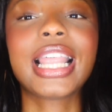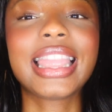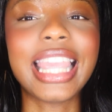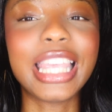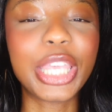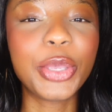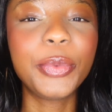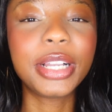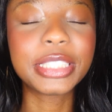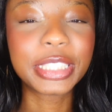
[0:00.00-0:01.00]
Thank you
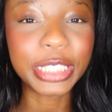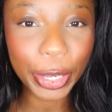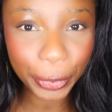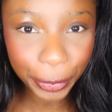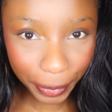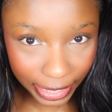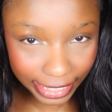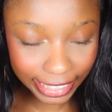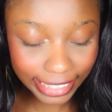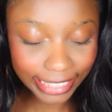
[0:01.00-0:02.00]
all so
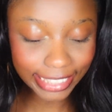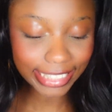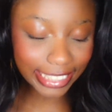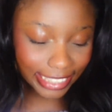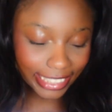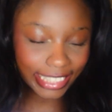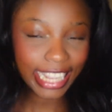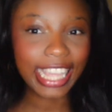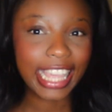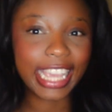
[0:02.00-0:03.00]
much.
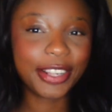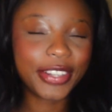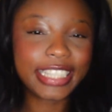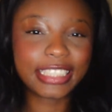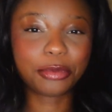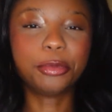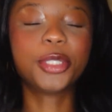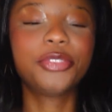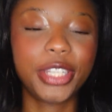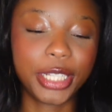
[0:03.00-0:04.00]
Anyways, more
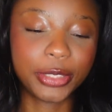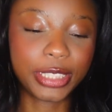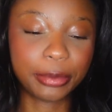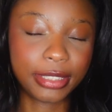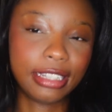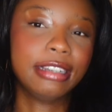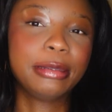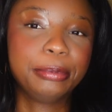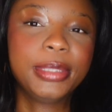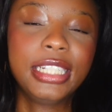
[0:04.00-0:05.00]
videos up to
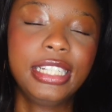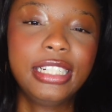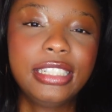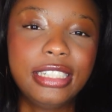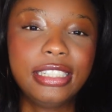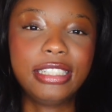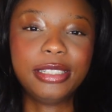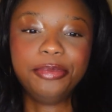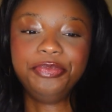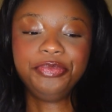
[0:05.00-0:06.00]
come
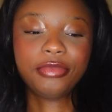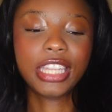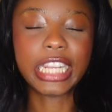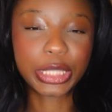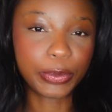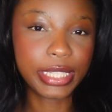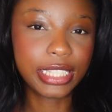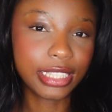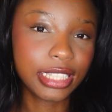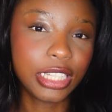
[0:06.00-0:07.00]
next week,
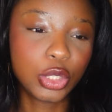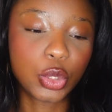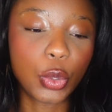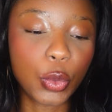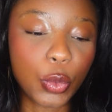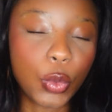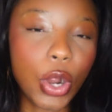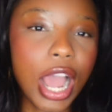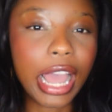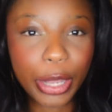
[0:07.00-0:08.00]
so
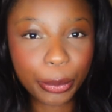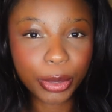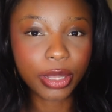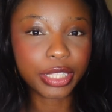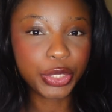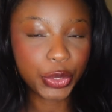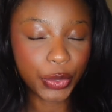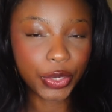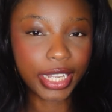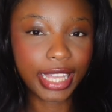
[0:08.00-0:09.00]
I hope you all
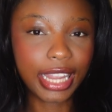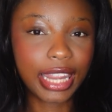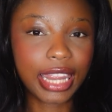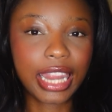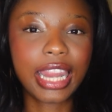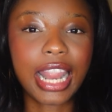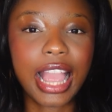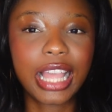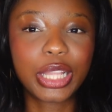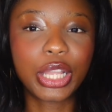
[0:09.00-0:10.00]
enjoy.
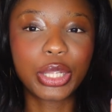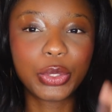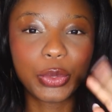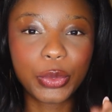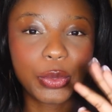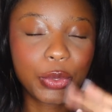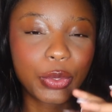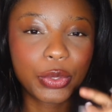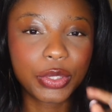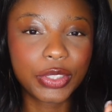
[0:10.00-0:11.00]
Toodles.